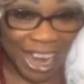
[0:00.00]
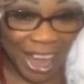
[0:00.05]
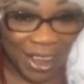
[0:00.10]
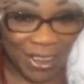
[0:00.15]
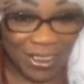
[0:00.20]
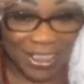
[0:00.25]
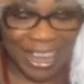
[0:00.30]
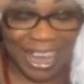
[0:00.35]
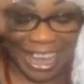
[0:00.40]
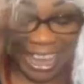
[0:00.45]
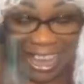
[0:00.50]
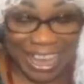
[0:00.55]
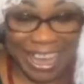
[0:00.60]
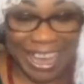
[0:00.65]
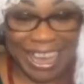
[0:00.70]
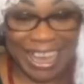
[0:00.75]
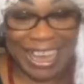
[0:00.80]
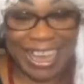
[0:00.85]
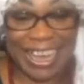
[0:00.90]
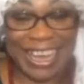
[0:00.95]
now,
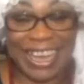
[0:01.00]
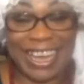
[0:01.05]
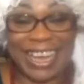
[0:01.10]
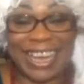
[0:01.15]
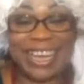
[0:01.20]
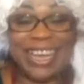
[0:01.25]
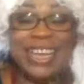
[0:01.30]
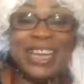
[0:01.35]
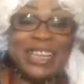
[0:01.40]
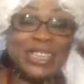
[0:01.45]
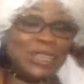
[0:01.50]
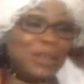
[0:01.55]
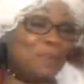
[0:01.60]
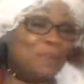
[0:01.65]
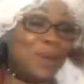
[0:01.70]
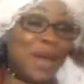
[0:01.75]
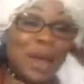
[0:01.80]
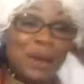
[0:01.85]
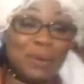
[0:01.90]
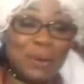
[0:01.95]

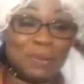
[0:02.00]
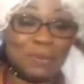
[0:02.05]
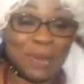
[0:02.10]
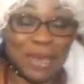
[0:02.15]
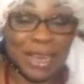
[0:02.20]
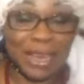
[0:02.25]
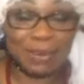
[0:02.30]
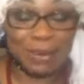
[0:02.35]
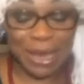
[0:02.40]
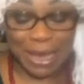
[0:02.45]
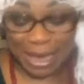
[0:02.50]
so bear with me.